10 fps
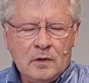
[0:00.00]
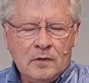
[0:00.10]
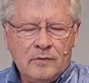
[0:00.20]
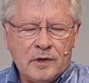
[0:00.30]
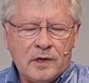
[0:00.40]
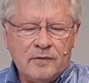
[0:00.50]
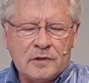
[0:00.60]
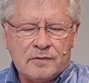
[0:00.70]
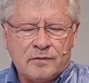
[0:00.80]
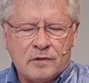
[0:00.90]
Forgive
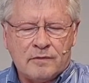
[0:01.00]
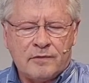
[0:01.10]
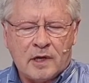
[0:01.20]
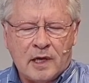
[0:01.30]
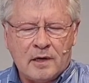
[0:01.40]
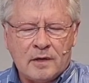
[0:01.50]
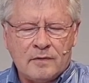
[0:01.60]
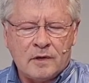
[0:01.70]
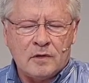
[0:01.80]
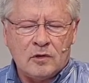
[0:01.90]
us for
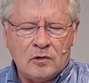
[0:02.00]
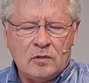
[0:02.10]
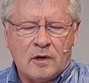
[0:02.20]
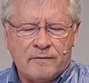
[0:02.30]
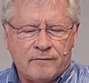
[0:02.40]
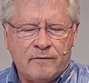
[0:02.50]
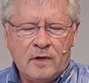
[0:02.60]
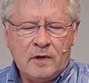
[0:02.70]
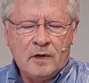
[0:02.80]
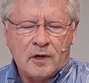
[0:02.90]
forgetting that you are
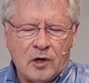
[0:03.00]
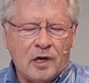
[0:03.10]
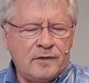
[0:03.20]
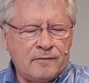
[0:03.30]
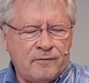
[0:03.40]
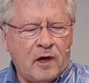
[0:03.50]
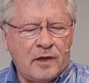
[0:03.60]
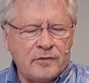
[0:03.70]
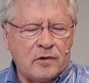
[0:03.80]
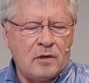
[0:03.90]
God the
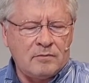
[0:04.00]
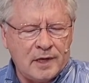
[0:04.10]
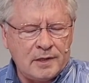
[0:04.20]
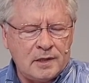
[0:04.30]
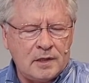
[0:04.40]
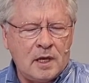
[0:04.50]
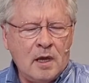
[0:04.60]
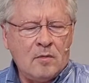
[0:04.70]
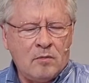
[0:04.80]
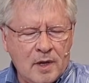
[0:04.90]
Father Almighty,
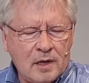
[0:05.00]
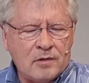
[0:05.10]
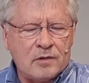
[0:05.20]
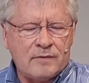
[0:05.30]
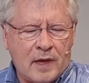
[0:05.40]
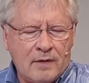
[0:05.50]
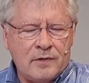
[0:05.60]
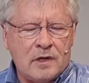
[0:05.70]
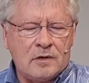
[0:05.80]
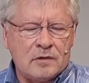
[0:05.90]
maker of
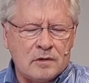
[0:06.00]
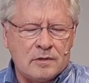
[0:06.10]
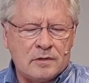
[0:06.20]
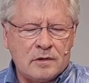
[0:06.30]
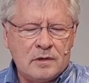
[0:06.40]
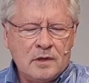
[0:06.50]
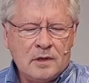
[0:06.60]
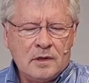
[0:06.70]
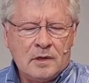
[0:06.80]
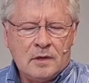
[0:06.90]
heaven and earth
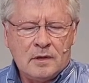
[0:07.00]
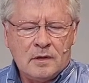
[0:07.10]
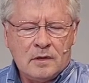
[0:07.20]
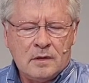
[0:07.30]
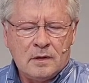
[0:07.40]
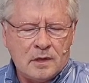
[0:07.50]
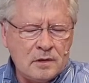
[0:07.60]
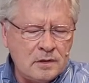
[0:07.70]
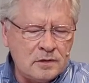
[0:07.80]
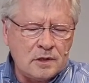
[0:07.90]
that
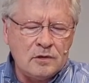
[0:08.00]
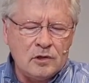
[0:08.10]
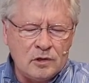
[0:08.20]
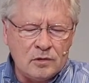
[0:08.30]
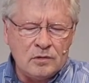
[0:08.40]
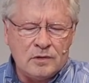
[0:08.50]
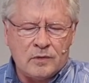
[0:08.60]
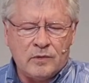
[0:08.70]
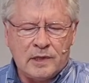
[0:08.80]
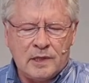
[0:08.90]
it is in you
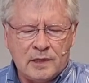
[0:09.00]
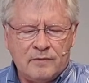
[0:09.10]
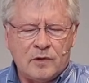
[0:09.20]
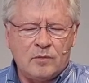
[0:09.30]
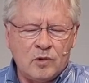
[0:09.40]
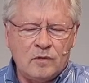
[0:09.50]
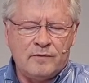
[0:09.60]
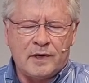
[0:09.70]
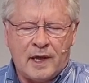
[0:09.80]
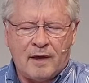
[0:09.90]
that we live and move
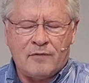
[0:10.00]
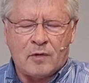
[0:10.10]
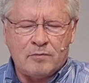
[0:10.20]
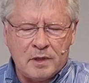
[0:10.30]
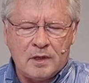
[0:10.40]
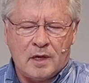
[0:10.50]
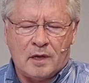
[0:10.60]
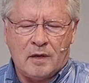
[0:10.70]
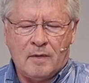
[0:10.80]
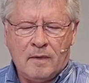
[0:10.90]
and have our being.